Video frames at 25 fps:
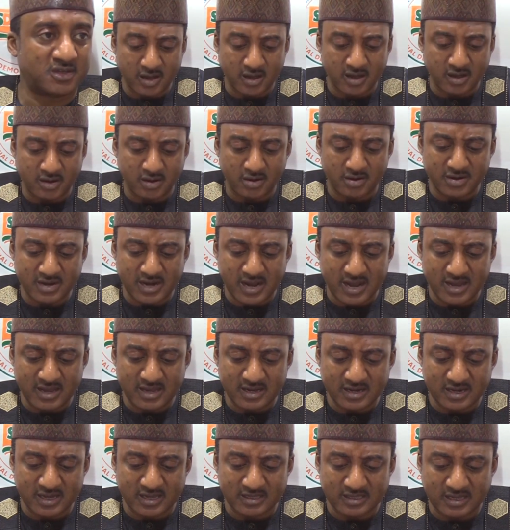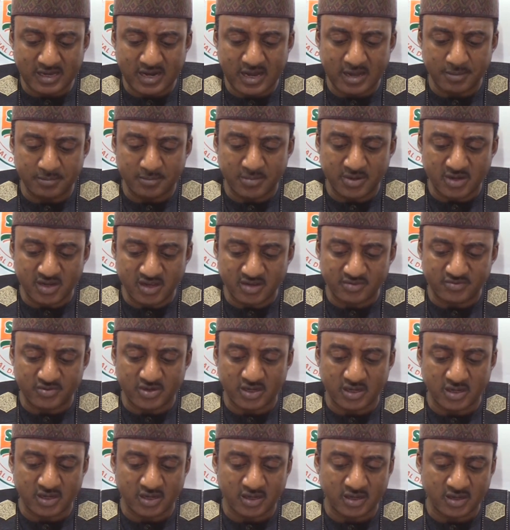Uh, other area that I believe
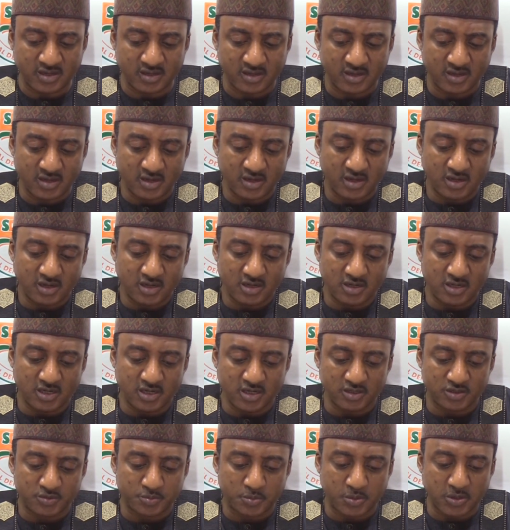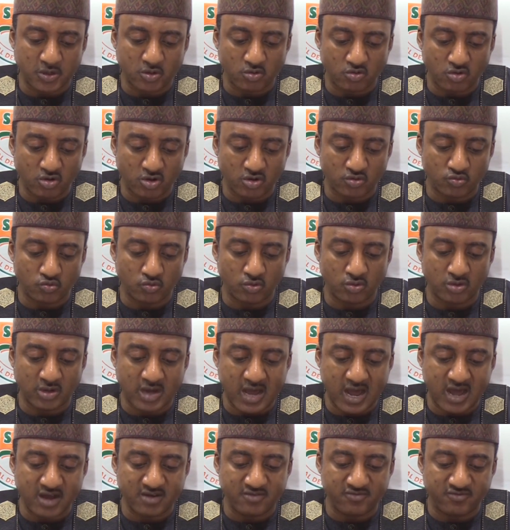the the Supreme Court
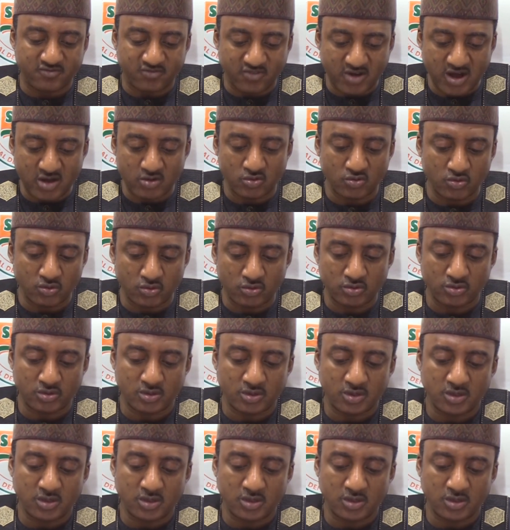will add value